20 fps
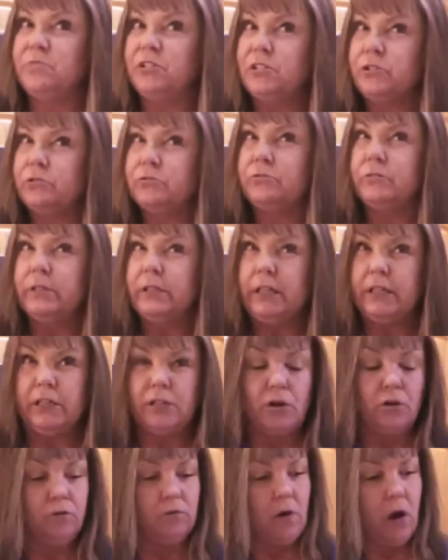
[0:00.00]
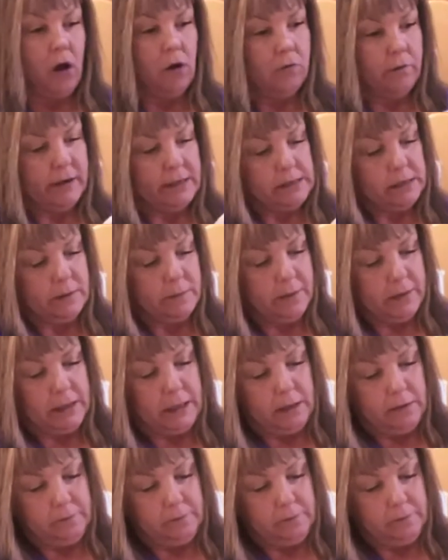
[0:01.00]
There's really no wrong recipe.